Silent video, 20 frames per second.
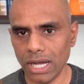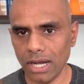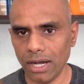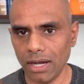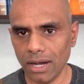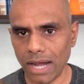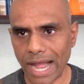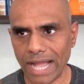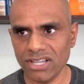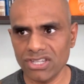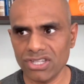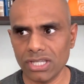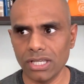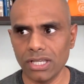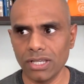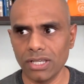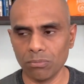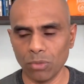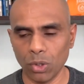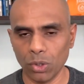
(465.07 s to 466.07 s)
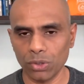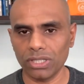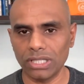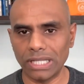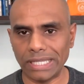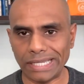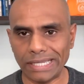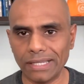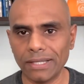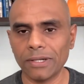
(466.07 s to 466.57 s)
I see
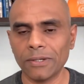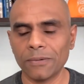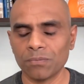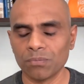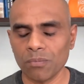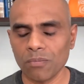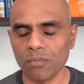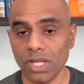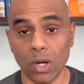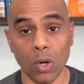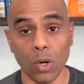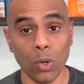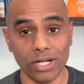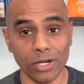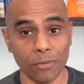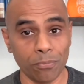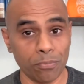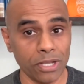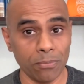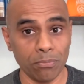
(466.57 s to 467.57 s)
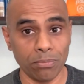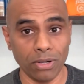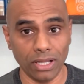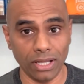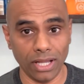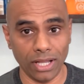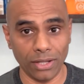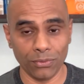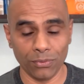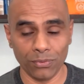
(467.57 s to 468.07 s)
mostly older
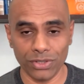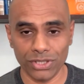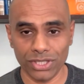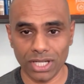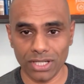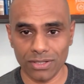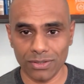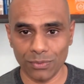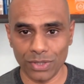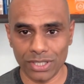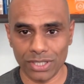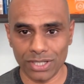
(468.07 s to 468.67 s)
people, and which is